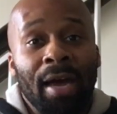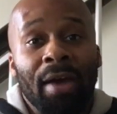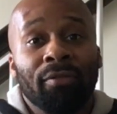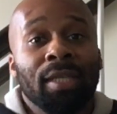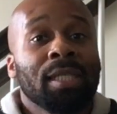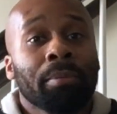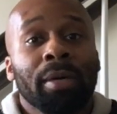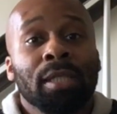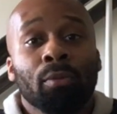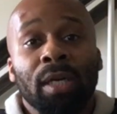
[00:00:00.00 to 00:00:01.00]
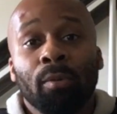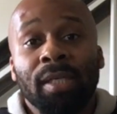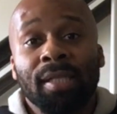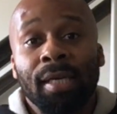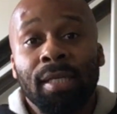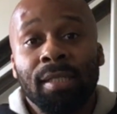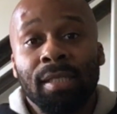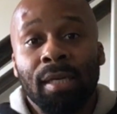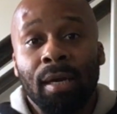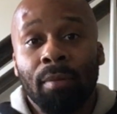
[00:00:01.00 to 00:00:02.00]
athlete to break 21 seconds
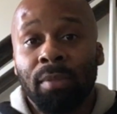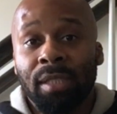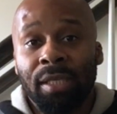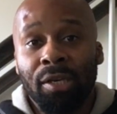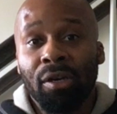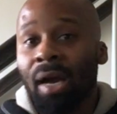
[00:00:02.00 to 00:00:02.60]
this year.